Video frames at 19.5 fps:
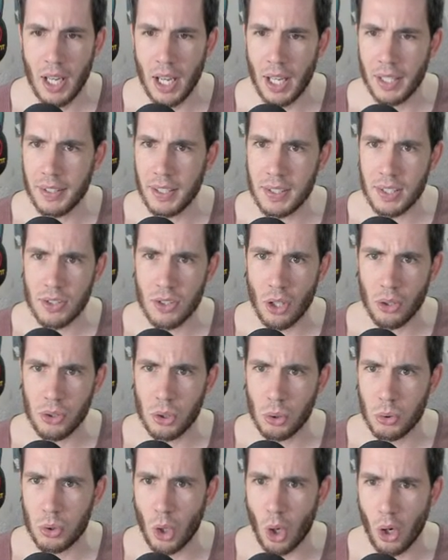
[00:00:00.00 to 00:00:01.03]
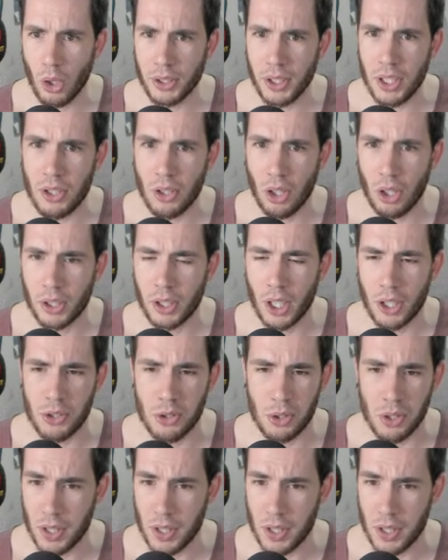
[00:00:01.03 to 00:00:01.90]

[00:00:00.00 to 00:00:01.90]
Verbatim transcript: and this is also Donkey Kong Country.